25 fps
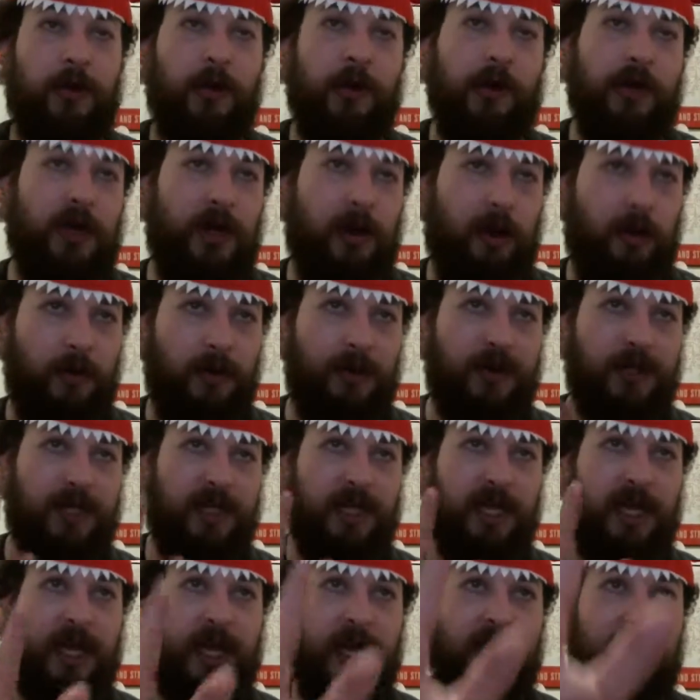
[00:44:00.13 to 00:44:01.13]
and once
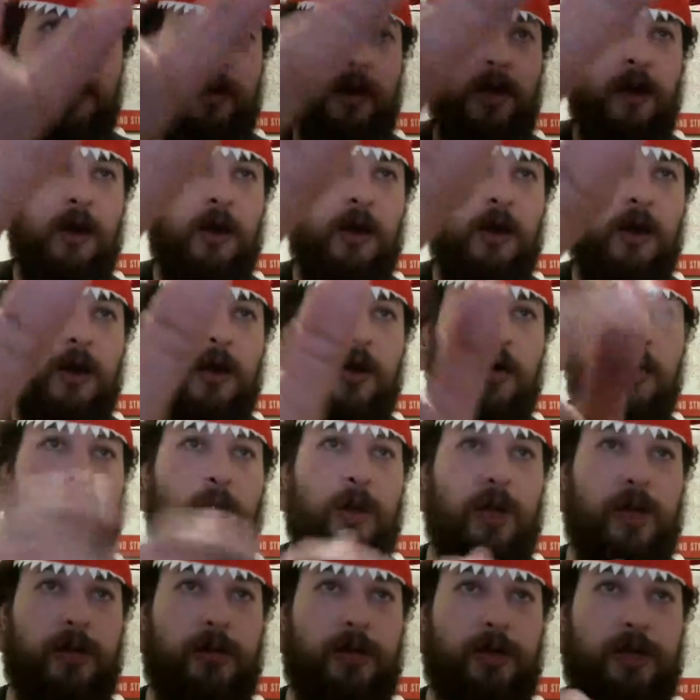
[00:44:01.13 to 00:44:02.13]
again,
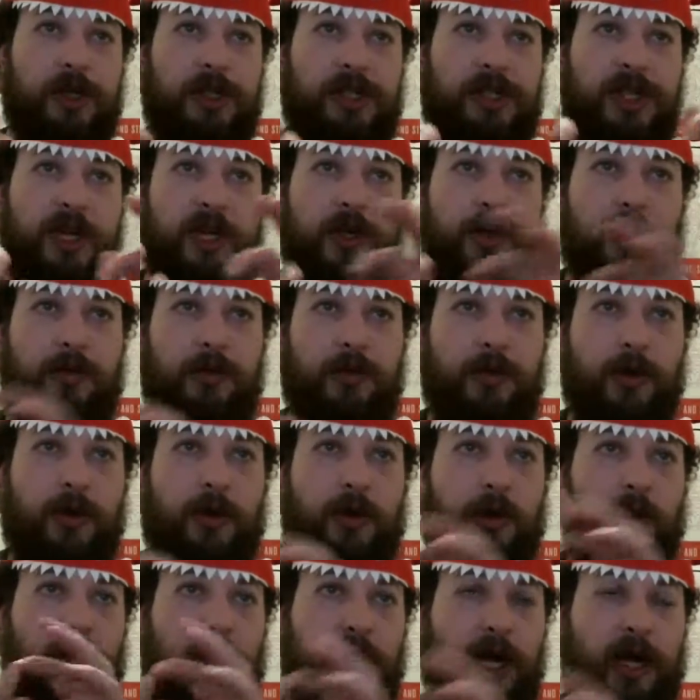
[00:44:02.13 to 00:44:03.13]
wind pushing it through,
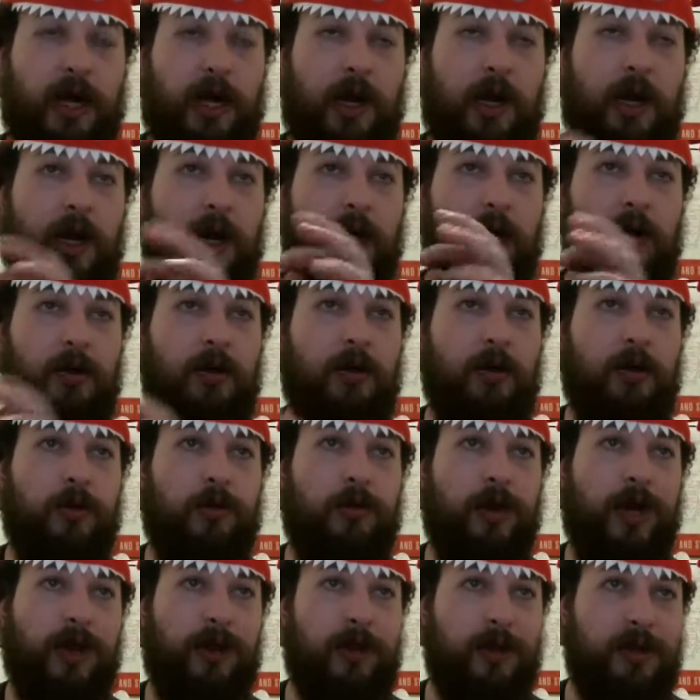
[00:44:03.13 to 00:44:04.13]
or like a hot and
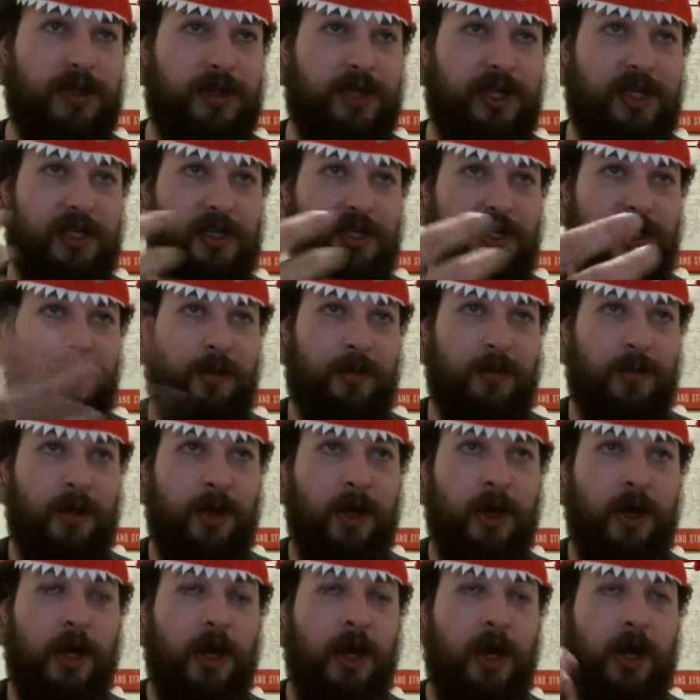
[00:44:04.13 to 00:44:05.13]
cold weather system
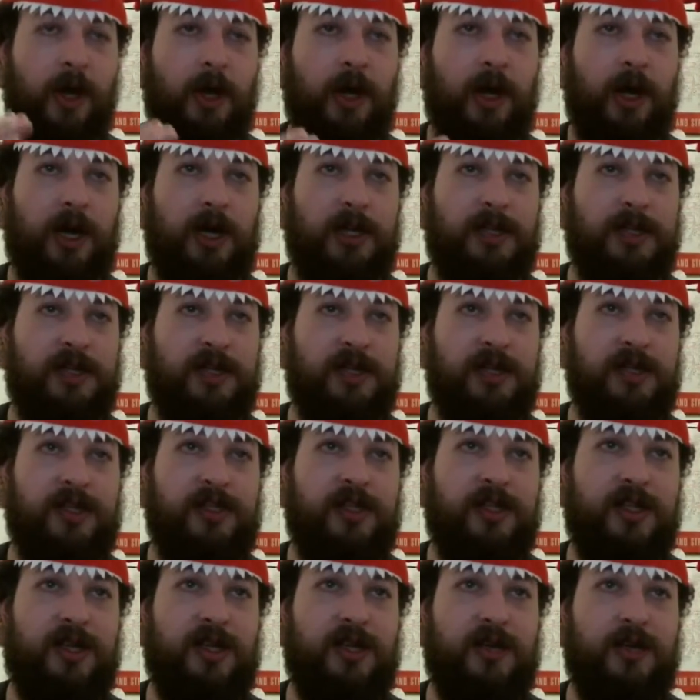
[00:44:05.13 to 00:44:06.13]

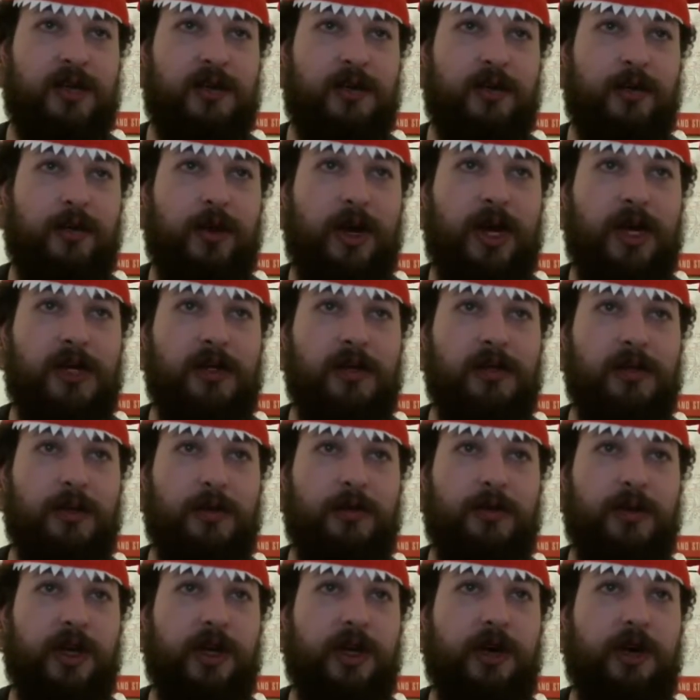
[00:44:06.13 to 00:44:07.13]
causes the
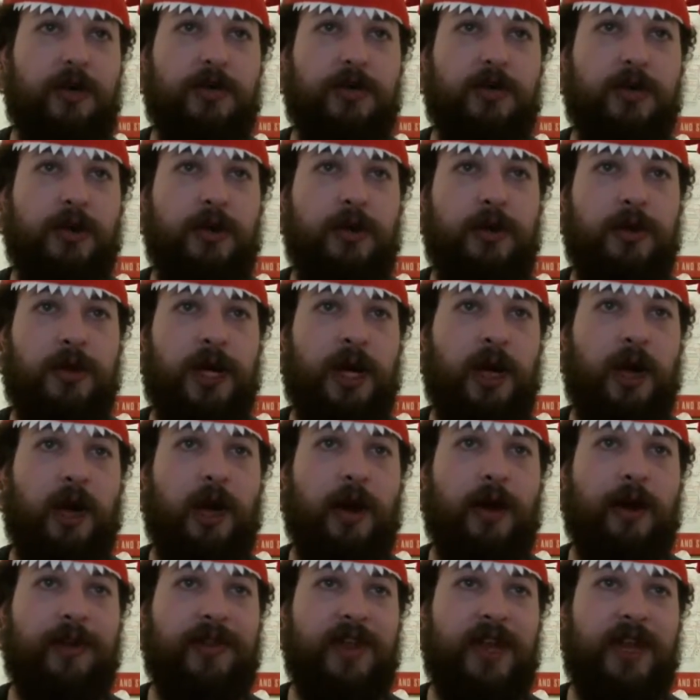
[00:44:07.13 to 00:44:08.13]
rainstorm to go through, and then
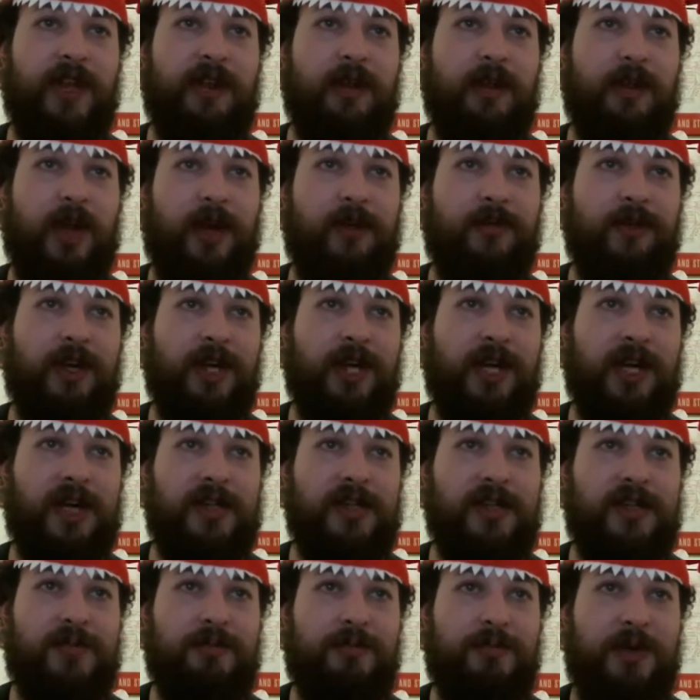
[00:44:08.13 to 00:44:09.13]
all of that lava
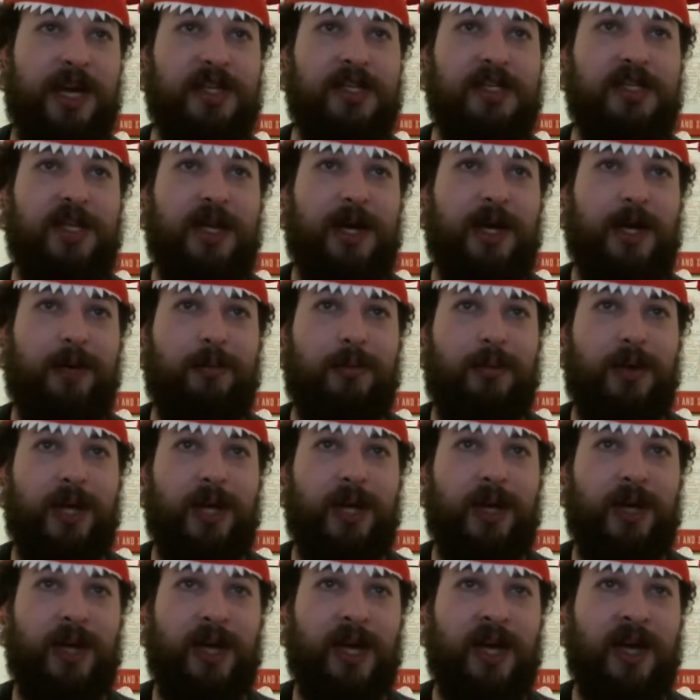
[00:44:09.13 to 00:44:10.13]
gets messed up,
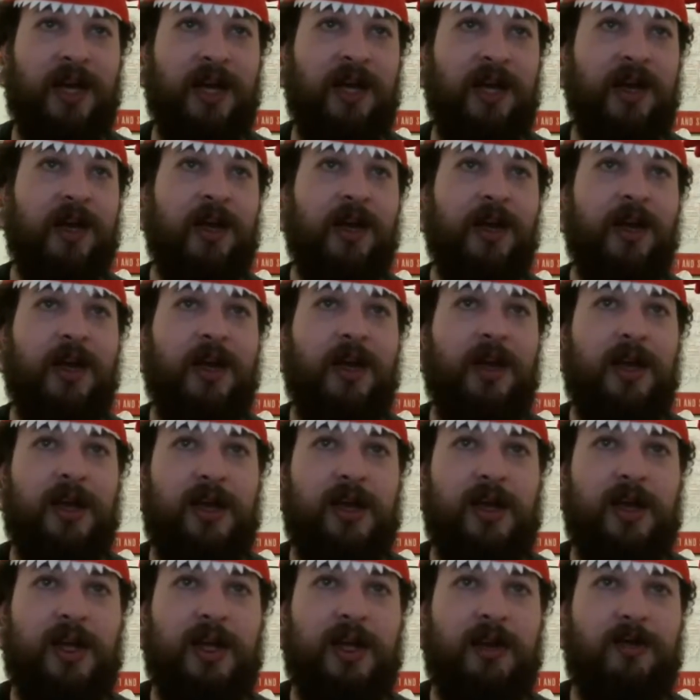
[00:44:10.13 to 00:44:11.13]
and
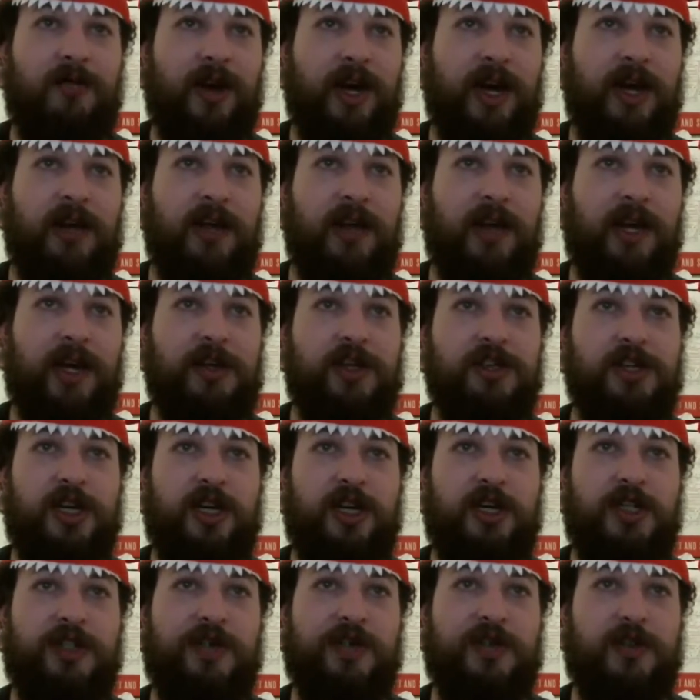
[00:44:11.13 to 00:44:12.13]
you can find like
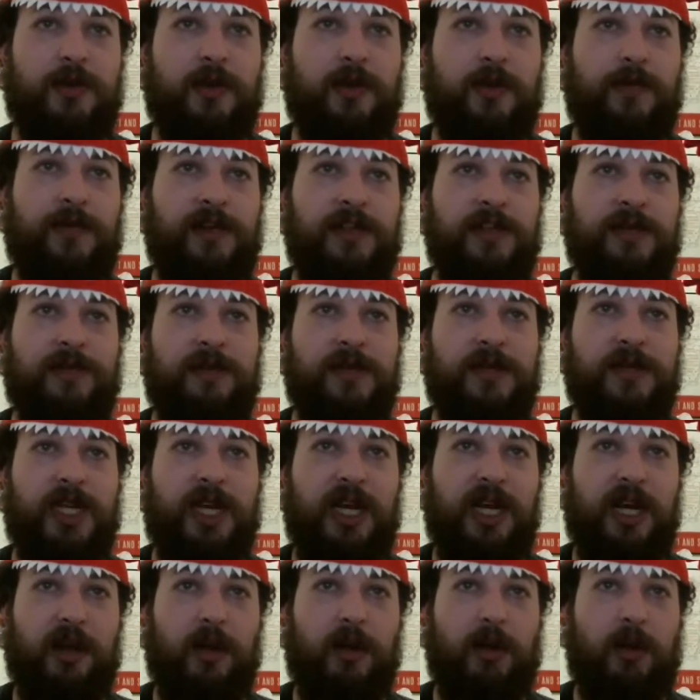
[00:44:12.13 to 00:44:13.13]
chunks of surface
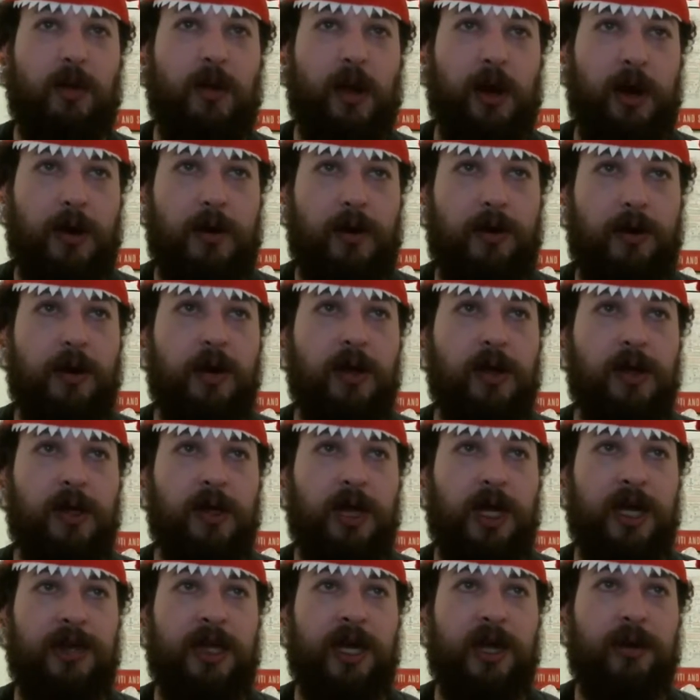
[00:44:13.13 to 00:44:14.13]
obsidian around
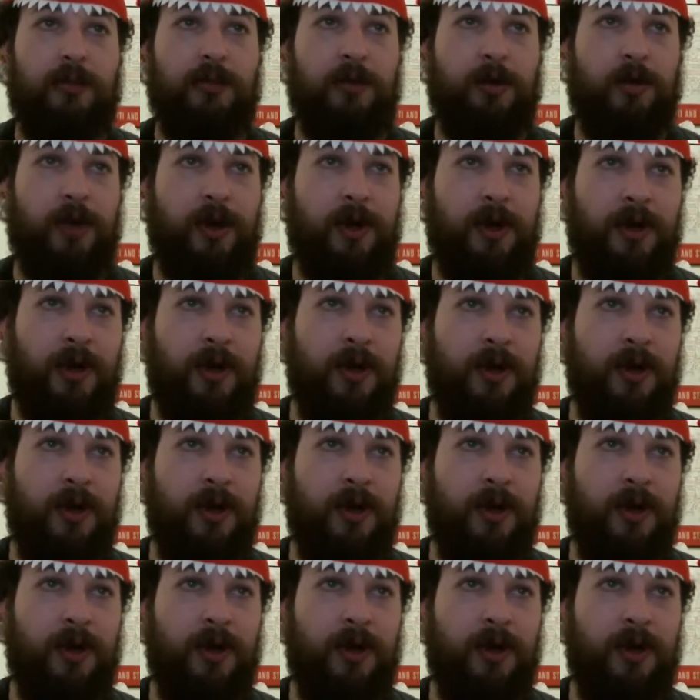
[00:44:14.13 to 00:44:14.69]
at that point.